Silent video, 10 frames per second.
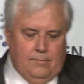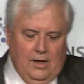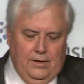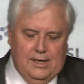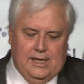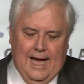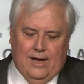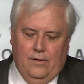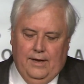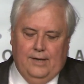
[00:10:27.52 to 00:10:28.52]
The
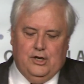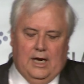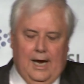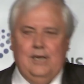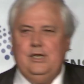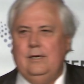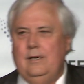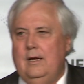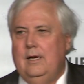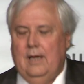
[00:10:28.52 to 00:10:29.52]
attack on the education
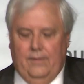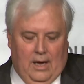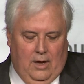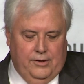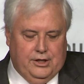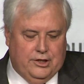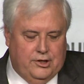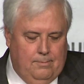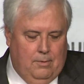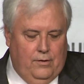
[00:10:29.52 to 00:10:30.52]
and the health
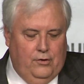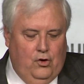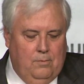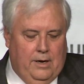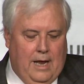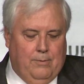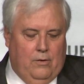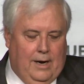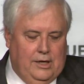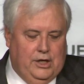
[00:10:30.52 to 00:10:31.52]
system by the Newman and Abbott
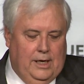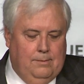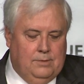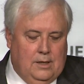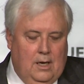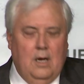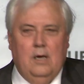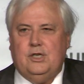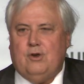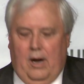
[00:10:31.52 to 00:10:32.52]
regimes
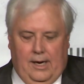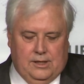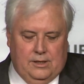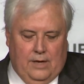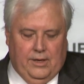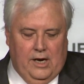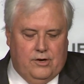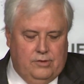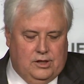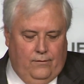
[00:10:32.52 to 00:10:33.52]
strikes at the
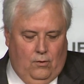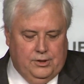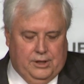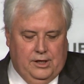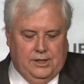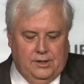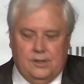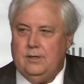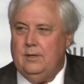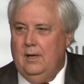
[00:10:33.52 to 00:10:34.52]
interests of all
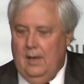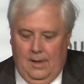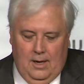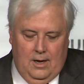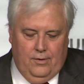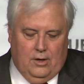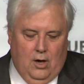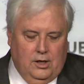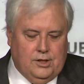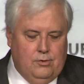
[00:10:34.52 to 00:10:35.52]
citizens. The
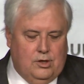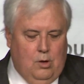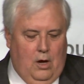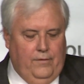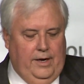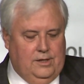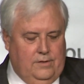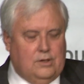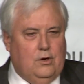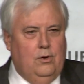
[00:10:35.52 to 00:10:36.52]
cost through 12 years of
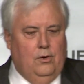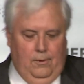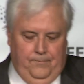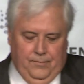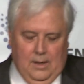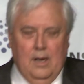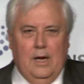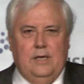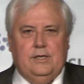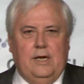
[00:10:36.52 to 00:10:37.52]
school
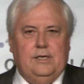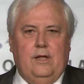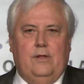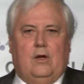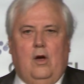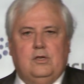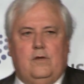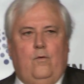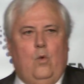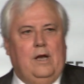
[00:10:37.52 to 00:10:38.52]
is less than the cost
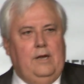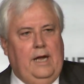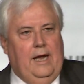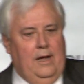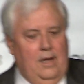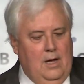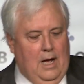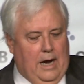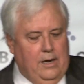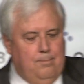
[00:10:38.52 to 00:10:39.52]
of 1 year
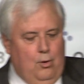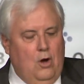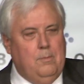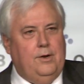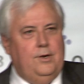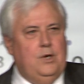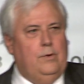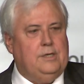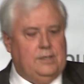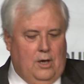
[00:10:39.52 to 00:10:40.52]
unemployment to a
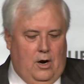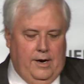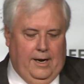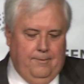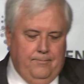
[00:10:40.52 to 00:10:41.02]
society.